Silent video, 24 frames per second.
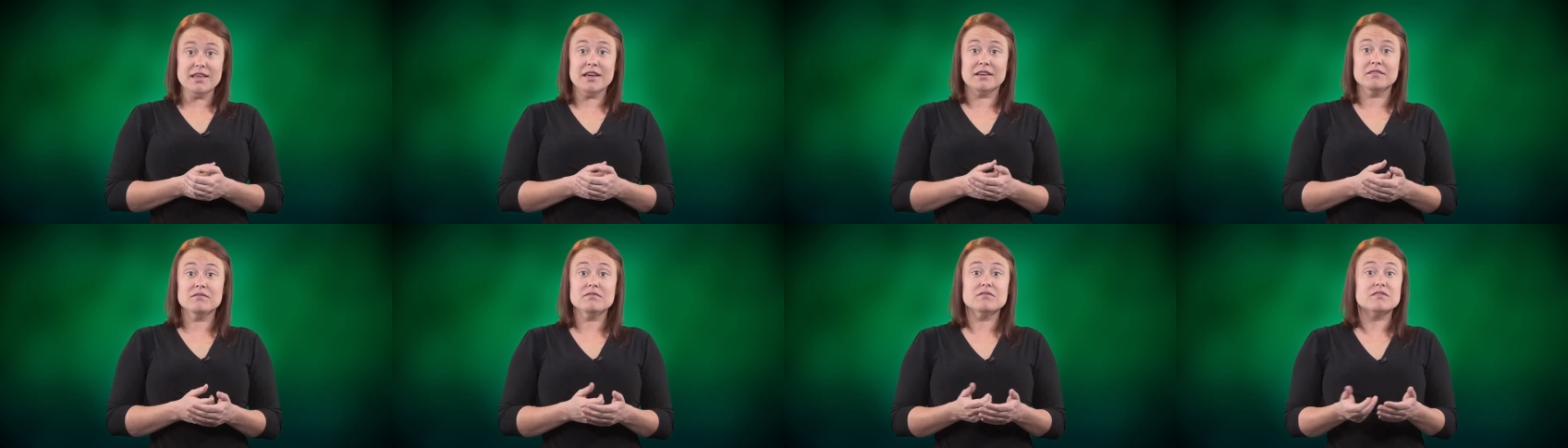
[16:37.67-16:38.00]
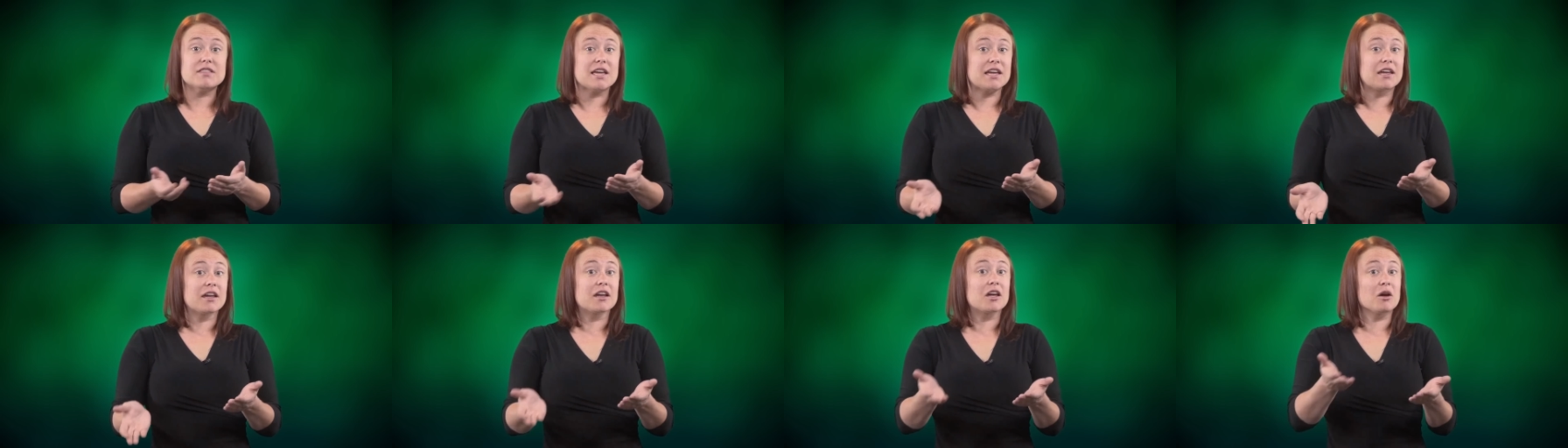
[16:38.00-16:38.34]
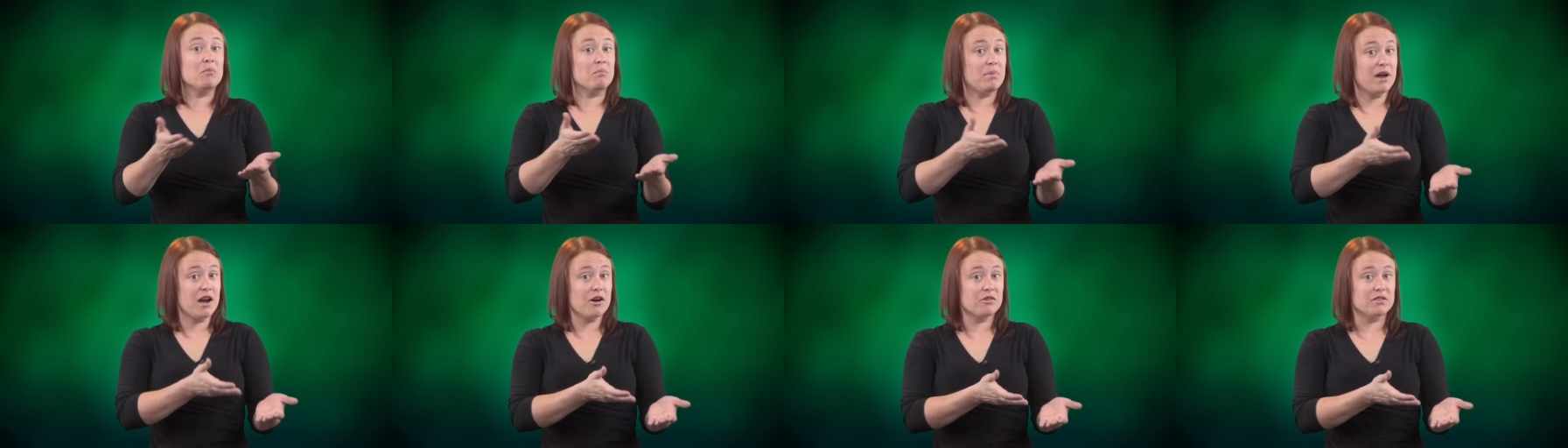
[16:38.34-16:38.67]
Then they could
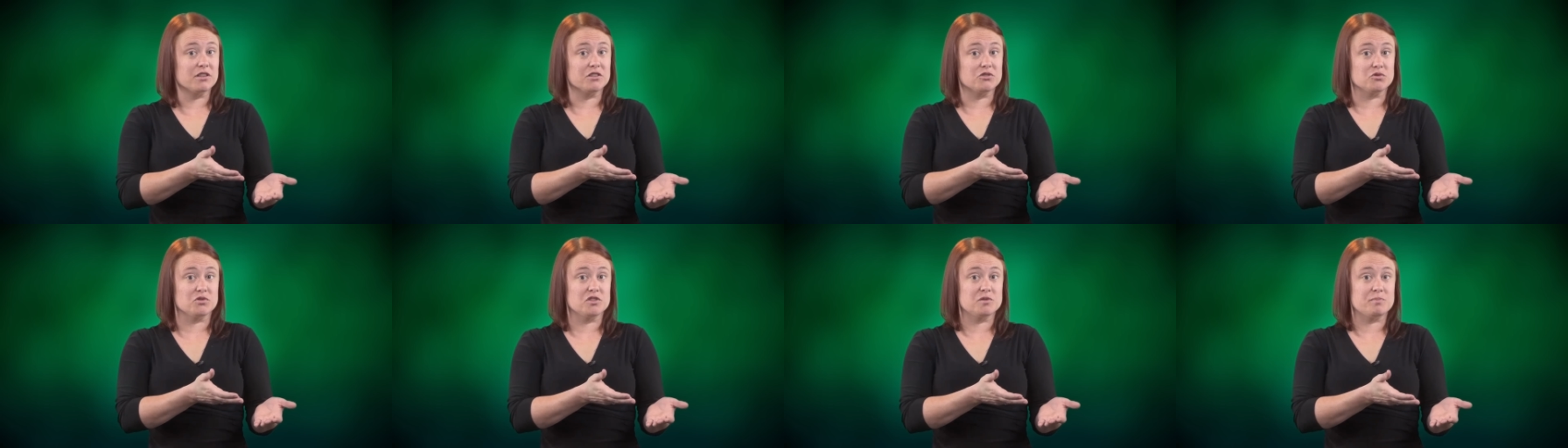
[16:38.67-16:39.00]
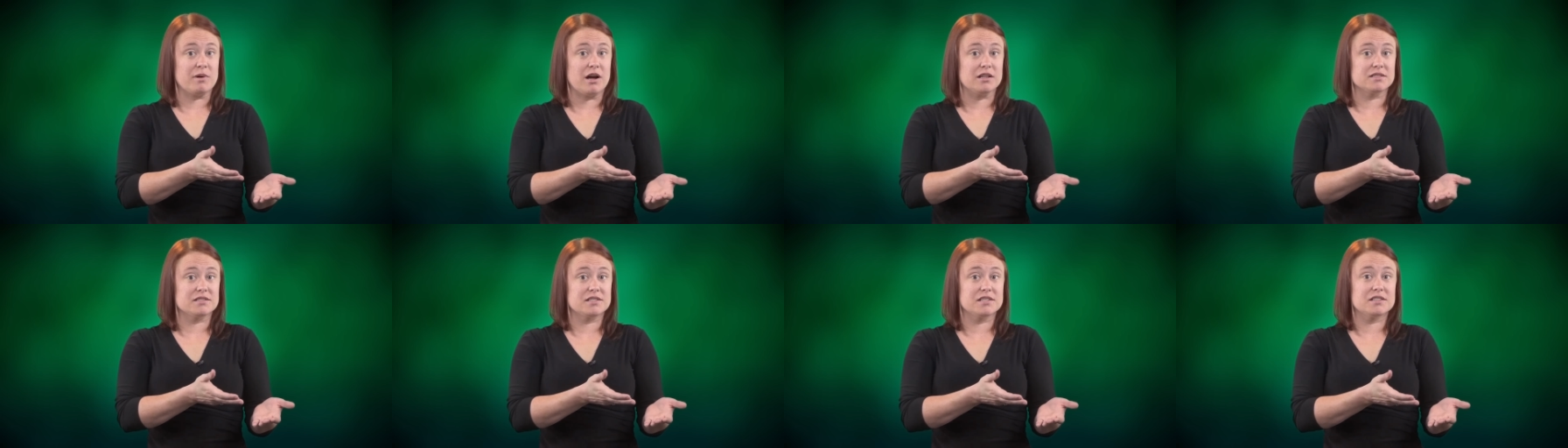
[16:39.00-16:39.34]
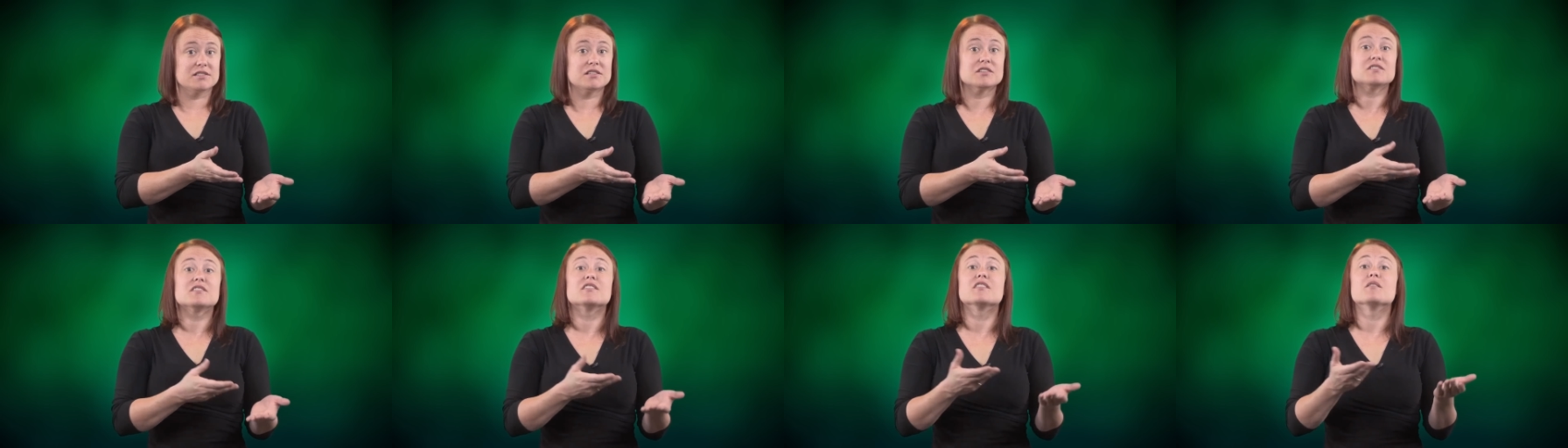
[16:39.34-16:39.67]
compare these
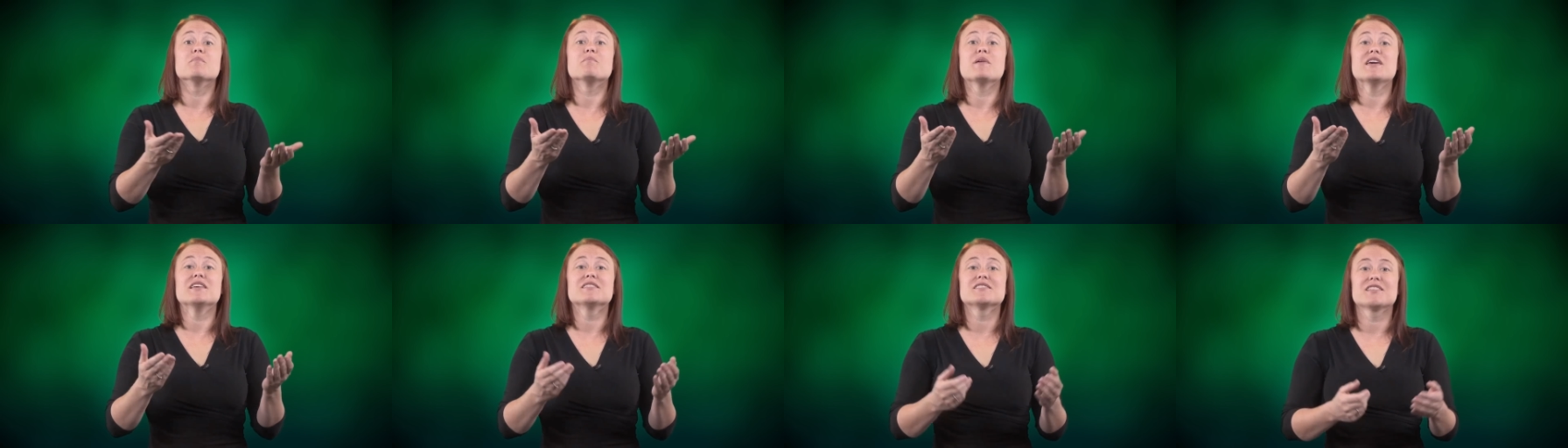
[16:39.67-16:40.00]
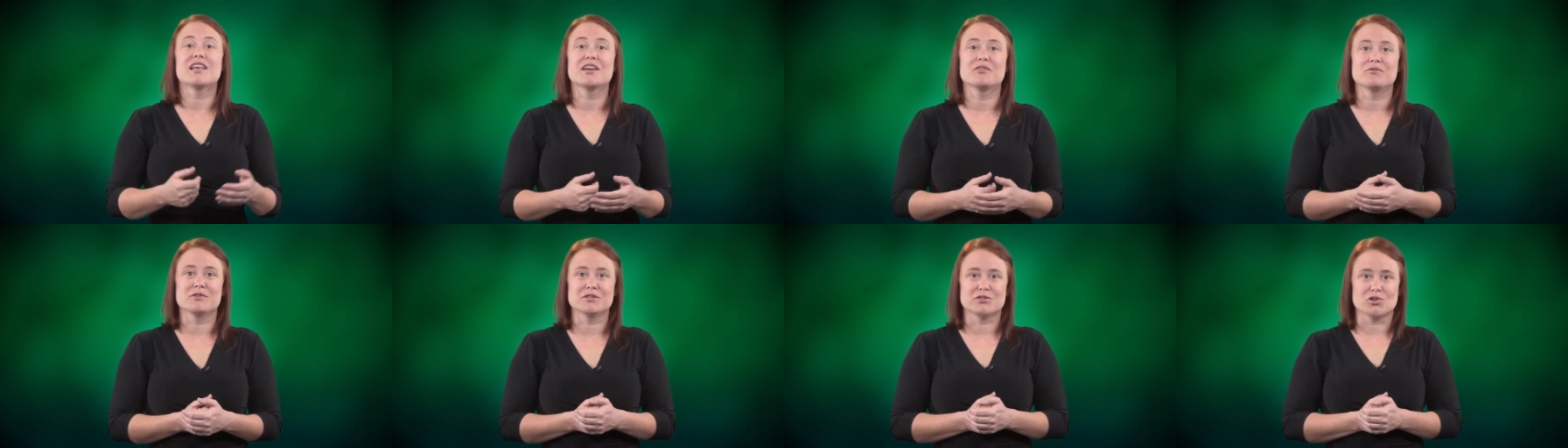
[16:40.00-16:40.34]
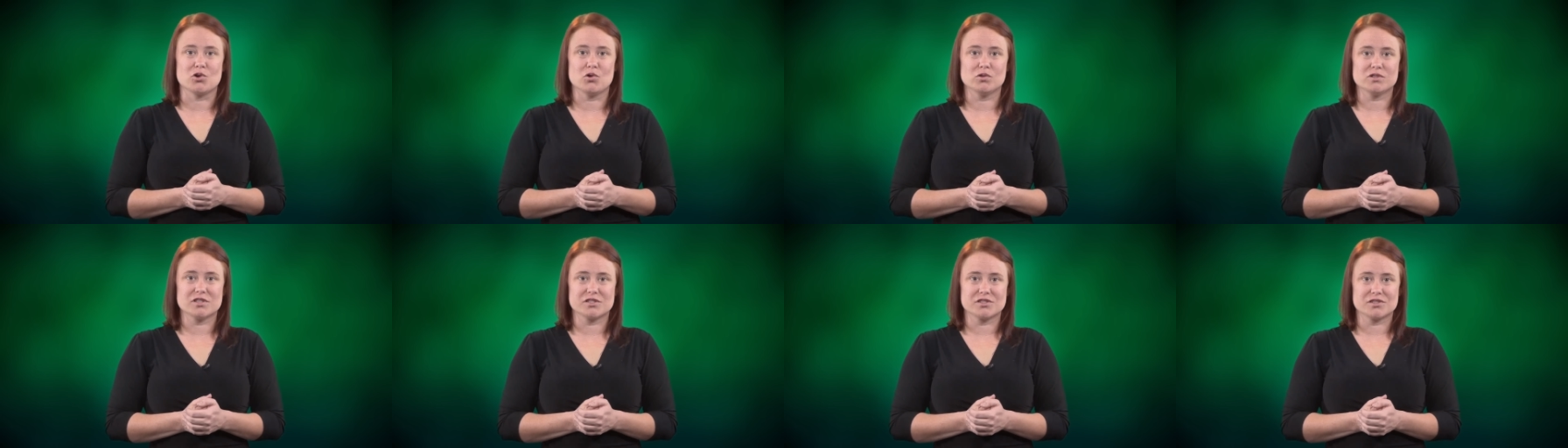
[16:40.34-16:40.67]
responses to the baseline
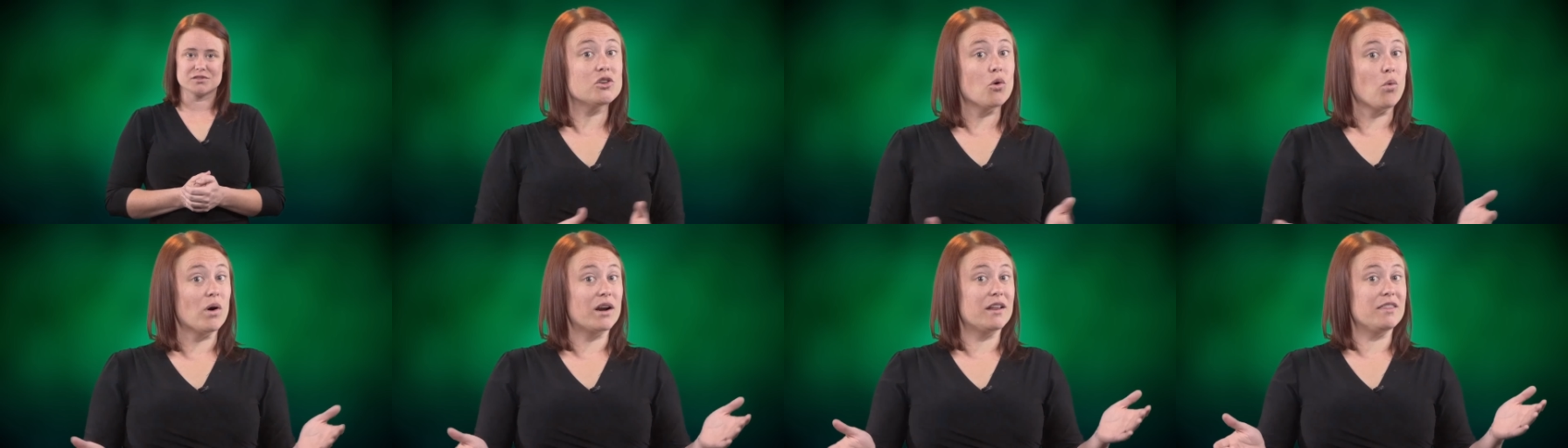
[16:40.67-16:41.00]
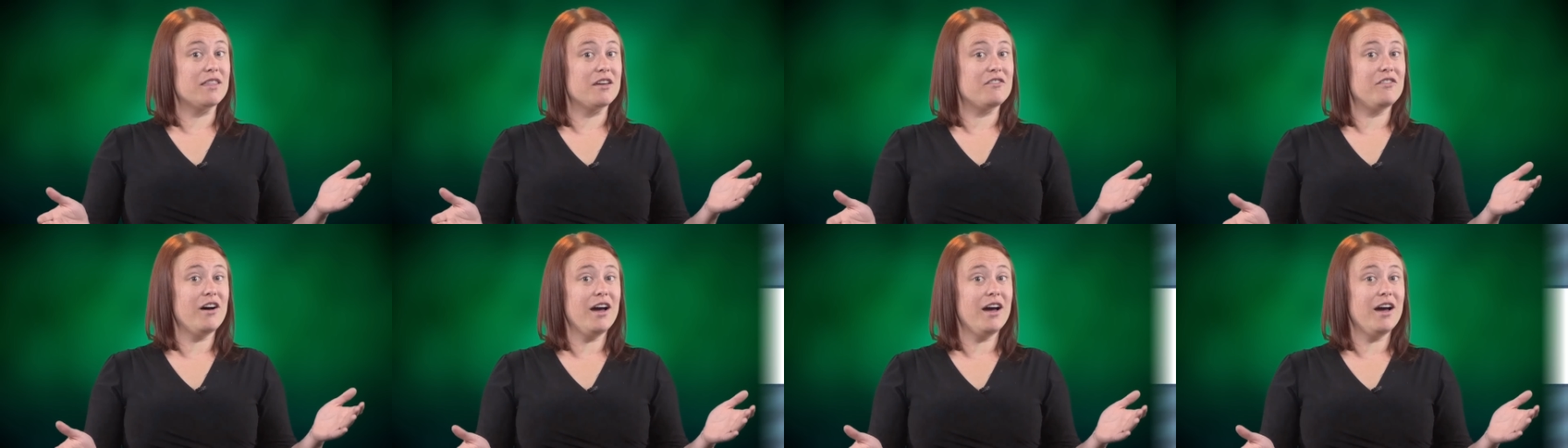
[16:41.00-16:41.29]
results. So what did they